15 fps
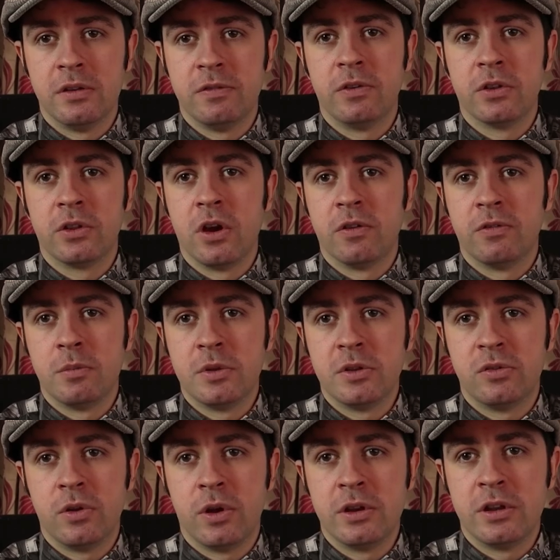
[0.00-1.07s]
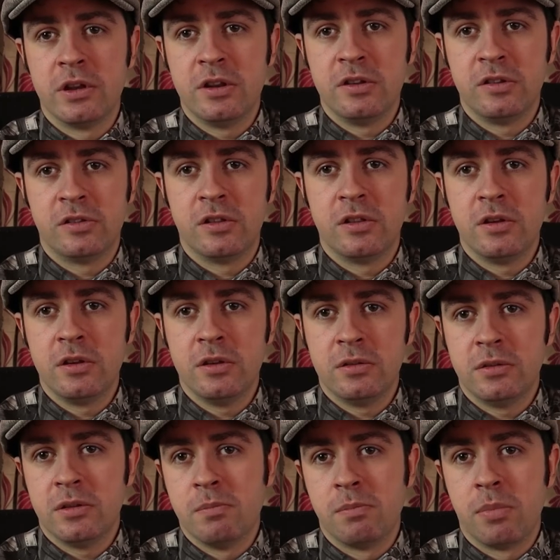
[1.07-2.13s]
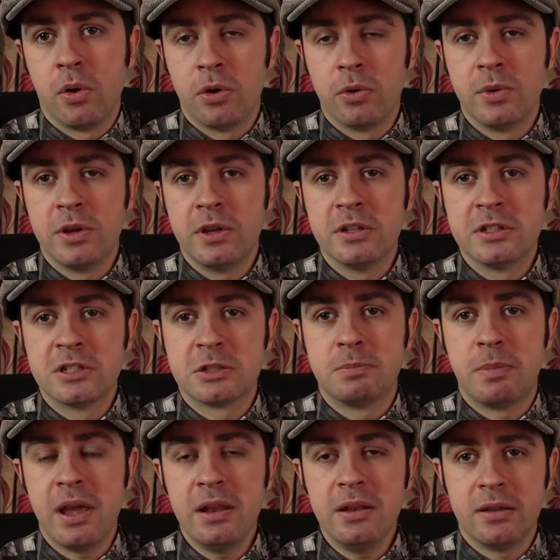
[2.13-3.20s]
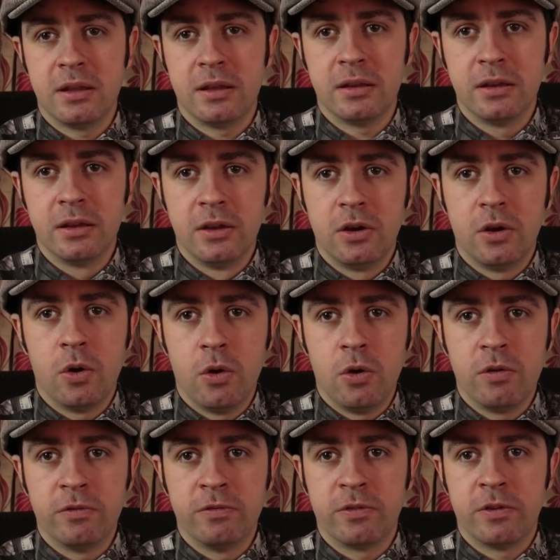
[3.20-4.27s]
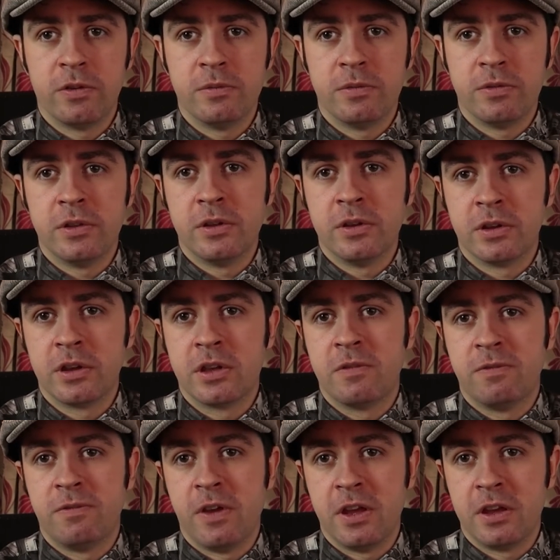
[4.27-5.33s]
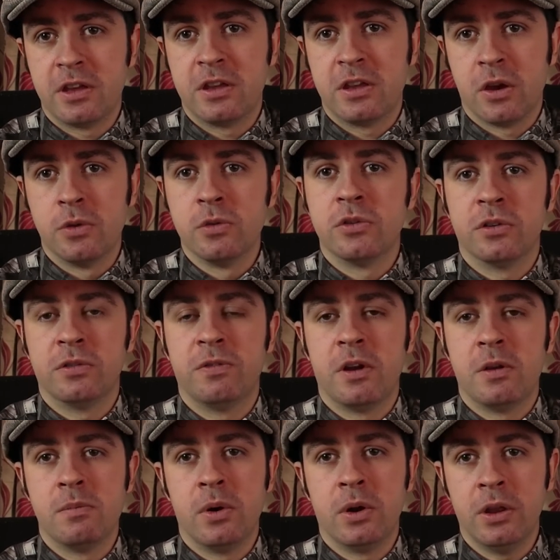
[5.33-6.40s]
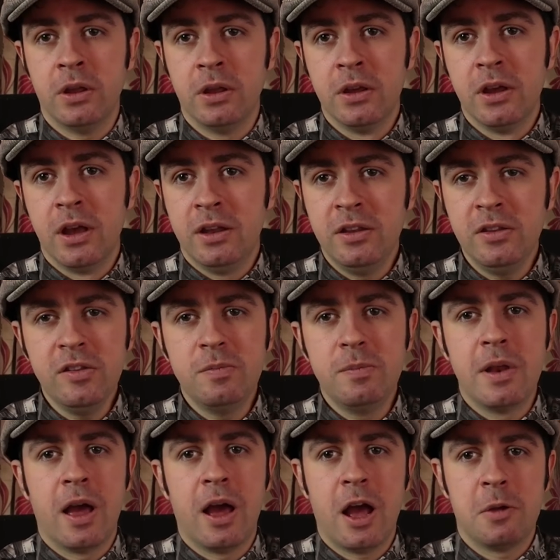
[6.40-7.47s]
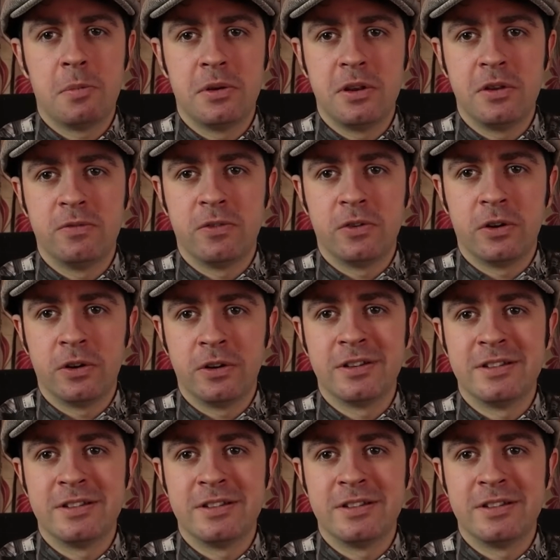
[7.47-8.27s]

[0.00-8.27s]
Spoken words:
for the government to increase the borrowing and spending of the fake counterfeit money. And this has been happening for